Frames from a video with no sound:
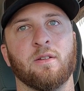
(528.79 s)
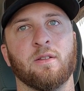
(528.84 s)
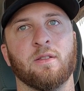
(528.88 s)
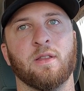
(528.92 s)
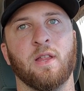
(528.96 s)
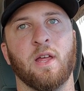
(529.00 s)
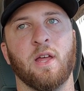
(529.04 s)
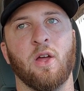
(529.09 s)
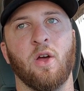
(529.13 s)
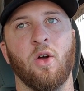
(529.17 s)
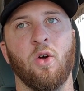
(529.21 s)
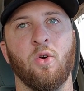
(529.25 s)

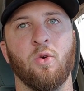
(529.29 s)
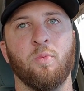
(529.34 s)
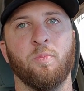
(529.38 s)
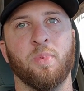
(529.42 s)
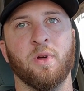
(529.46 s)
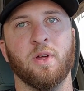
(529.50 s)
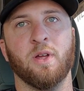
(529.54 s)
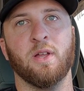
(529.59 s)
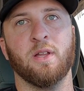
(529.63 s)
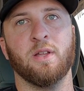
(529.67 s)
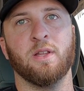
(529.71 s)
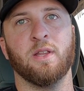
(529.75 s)
they
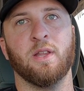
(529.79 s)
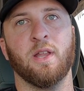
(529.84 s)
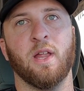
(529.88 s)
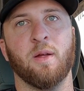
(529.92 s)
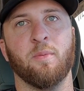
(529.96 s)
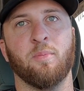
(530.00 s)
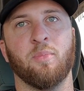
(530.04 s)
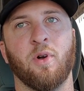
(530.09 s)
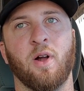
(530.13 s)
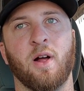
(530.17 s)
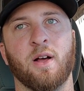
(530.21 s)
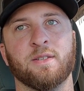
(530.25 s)

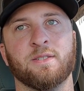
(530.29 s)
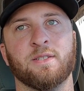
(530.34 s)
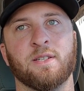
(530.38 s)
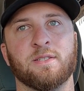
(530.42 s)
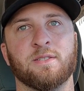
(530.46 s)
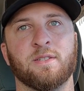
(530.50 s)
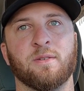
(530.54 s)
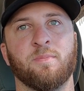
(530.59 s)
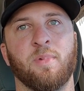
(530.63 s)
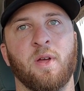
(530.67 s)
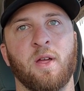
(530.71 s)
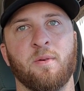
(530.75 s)

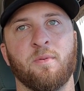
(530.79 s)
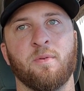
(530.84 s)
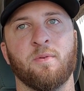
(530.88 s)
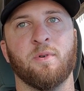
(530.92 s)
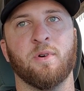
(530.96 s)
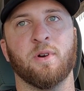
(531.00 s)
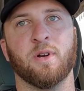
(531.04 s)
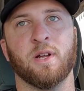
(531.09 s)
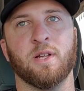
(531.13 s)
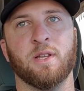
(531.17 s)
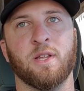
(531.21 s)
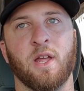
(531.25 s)
process the
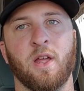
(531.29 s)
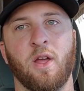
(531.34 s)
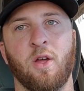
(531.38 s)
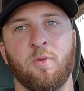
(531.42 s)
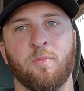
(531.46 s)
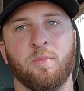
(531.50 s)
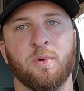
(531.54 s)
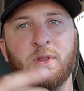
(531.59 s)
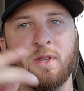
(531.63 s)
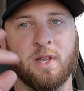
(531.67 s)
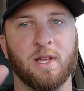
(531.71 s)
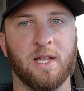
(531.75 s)
paperwork, and they
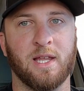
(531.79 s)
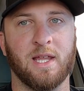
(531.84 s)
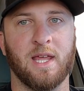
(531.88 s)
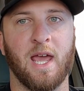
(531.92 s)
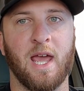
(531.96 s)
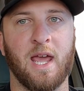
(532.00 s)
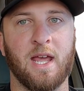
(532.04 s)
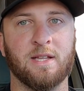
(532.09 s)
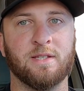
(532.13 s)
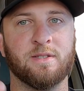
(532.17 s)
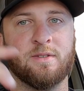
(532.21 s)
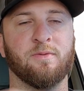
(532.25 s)
open the
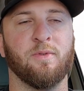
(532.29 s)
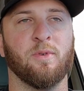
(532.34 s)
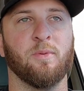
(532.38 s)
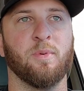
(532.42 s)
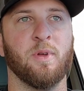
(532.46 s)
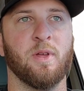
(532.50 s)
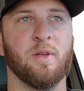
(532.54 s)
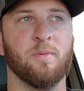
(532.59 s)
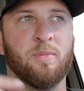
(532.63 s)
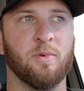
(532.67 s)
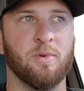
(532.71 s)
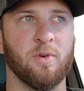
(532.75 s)
gates for
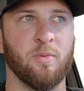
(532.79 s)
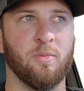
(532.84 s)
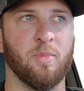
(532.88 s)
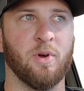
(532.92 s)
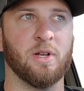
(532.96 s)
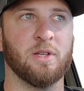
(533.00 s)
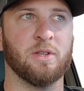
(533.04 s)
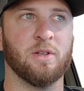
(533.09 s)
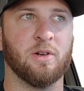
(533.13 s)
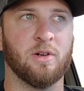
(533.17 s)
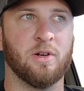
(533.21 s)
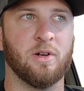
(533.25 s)
people to
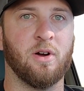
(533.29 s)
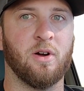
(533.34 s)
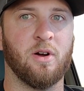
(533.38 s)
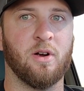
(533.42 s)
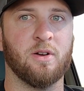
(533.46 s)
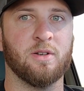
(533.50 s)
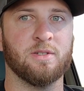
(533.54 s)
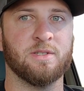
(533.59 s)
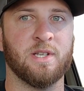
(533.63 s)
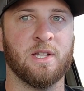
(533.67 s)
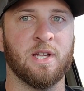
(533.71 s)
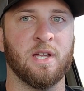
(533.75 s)
bring their
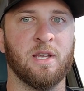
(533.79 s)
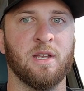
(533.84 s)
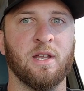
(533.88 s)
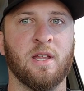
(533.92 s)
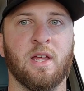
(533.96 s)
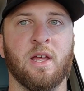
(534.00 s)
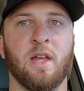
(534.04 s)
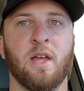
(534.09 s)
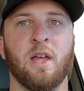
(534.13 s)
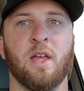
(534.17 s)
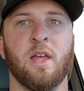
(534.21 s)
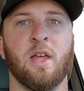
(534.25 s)
cars in,
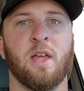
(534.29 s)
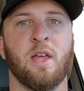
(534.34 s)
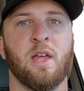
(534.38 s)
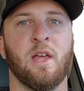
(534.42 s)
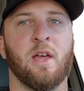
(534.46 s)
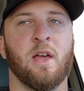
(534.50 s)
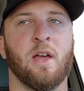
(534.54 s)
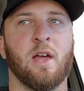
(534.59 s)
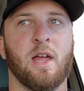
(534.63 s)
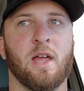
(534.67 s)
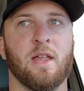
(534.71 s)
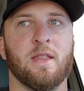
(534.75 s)

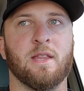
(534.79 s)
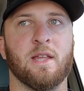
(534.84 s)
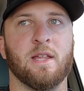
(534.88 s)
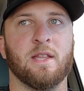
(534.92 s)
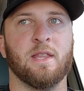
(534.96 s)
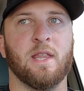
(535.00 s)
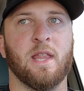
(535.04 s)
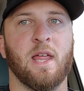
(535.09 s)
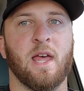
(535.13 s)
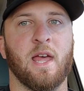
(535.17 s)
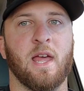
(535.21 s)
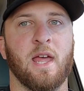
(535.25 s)
and
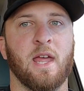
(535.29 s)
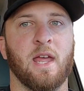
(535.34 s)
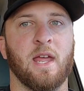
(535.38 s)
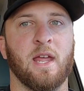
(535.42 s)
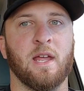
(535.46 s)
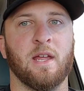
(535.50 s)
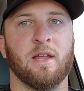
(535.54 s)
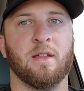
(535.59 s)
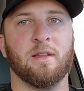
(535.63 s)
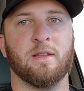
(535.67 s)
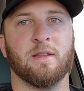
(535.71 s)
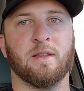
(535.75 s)
then
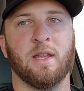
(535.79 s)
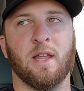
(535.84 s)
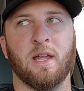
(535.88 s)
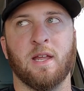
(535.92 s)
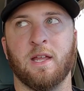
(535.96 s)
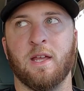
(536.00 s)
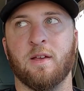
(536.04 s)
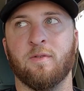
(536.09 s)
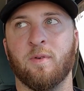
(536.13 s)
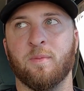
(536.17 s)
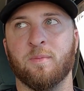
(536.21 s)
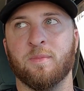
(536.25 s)
they
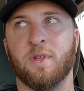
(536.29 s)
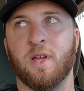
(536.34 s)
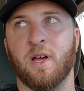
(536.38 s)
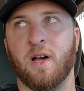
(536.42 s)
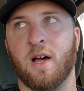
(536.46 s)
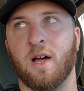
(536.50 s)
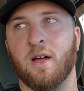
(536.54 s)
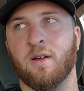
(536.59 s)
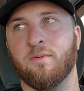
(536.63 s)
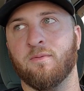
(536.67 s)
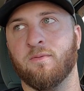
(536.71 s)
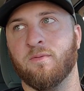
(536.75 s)
give them
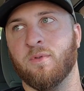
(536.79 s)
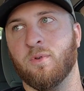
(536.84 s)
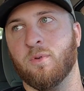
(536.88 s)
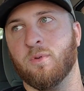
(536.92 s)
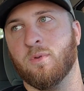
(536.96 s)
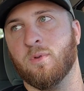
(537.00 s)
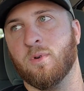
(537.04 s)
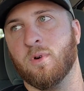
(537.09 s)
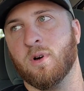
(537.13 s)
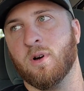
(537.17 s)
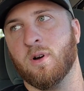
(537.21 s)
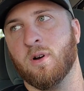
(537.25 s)
time
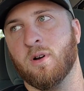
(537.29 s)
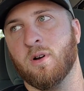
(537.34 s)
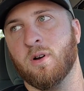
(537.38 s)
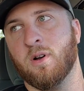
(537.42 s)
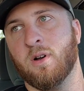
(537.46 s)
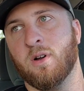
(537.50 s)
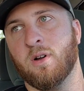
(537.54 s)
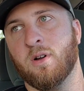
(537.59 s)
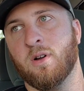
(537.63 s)
for